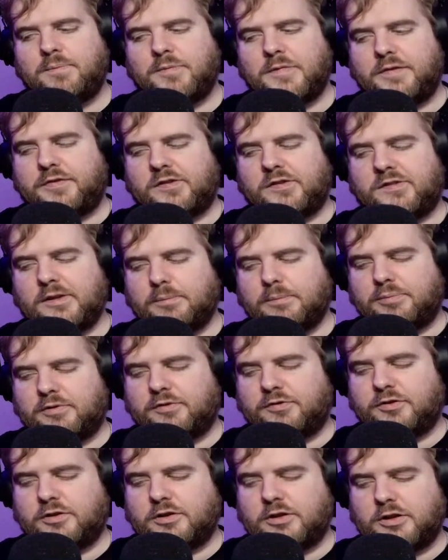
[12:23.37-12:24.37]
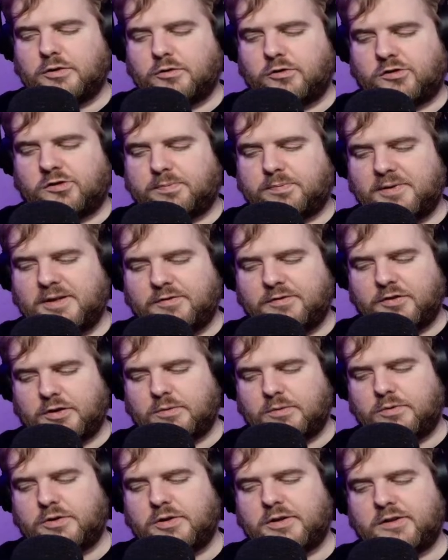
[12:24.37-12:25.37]
If you still prefer to use split
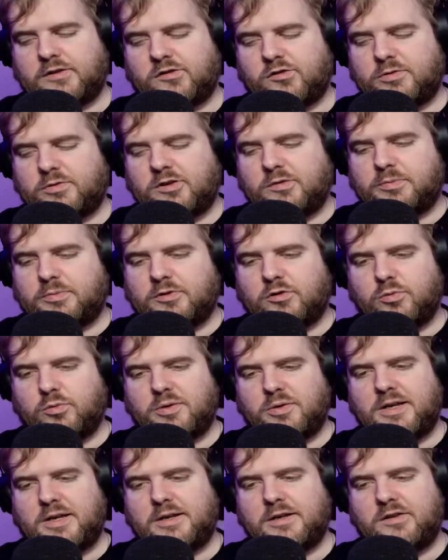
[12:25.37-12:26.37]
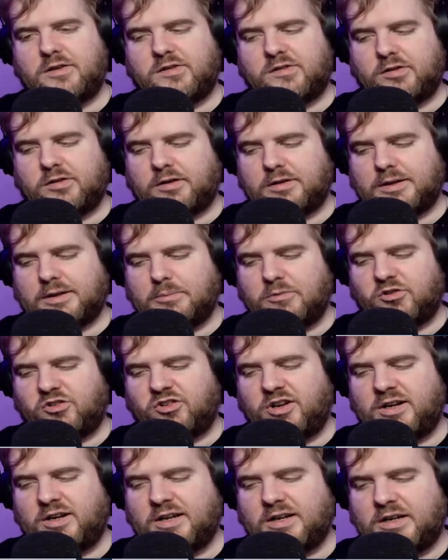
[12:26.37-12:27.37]
view, you can switch between the target
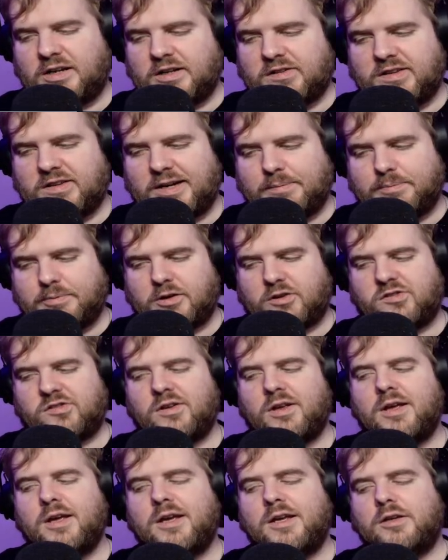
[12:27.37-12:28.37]
machine and the attack box